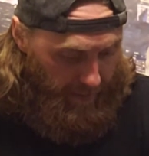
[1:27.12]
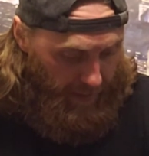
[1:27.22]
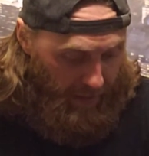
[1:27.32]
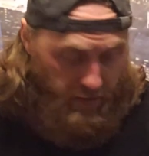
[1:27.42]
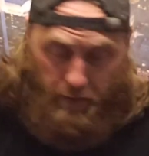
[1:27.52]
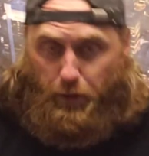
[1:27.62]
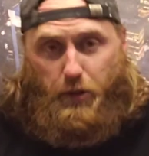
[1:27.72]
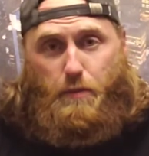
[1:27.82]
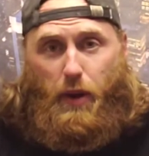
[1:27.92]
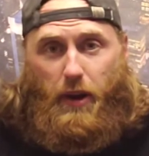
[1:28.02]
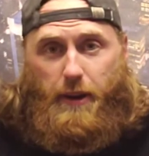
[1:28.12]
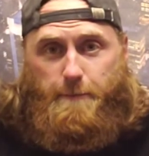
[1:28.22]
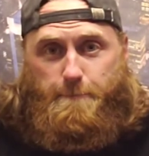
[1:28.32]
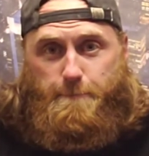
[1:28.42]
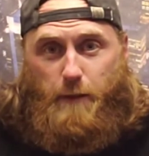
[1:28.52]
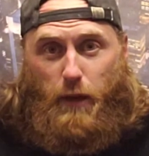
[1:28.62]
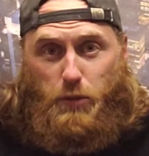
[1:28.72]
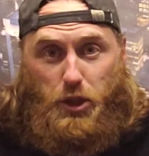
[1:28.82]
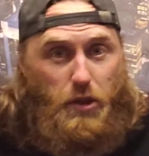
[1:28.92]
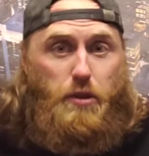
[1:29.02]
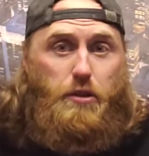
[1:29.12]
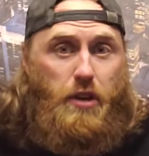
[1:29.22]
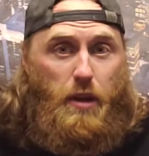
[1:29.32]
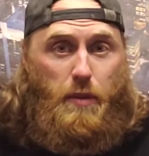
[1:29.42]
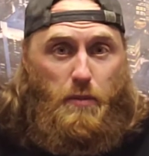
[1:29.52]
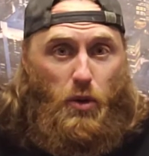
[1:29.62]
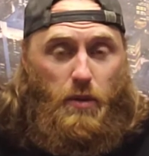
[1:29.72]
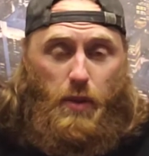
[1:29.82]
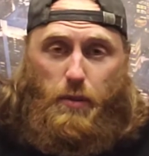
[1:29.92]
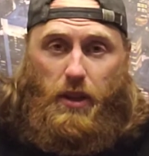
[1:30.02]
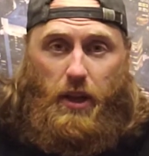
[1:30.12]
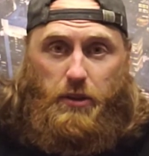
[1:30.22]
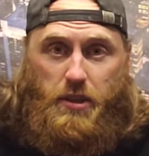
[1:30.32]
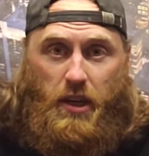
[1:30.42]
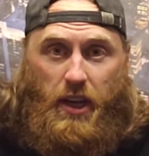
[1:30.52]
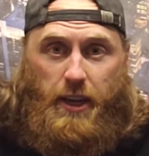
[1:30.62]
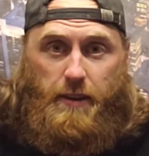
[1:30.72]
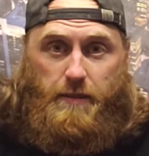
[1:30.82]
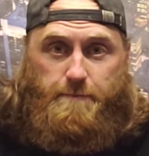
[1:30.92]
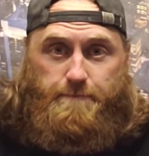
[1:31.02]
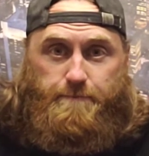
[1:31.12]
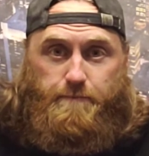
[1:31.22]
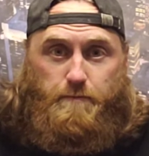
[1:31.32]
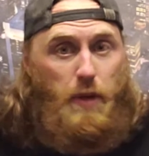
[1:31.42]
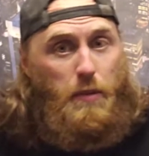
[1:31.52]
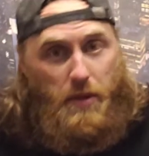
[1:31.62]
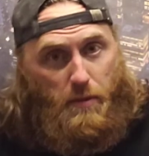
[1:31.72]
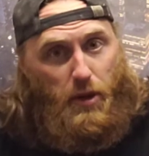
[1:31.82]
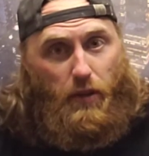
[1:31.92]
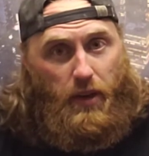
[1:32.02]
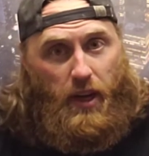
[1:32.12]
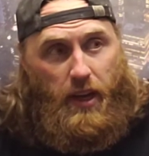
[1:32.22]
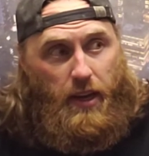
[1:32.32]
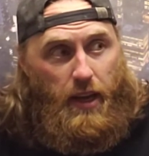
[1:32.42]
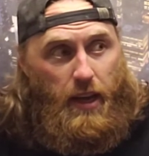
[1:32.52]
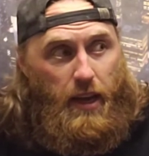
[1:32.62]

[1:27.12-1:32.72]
that's the first part. I'm sure there's going to be more, maybe later tonight, maybe in the middle of the night